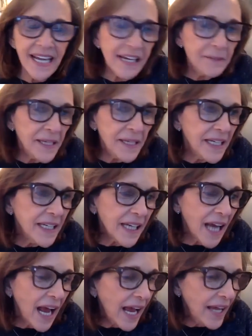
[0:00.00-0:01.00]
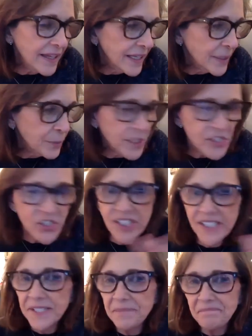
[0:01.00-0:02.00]
I think we
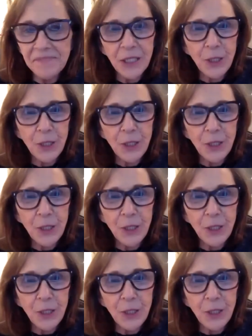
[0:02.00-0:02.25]
just, I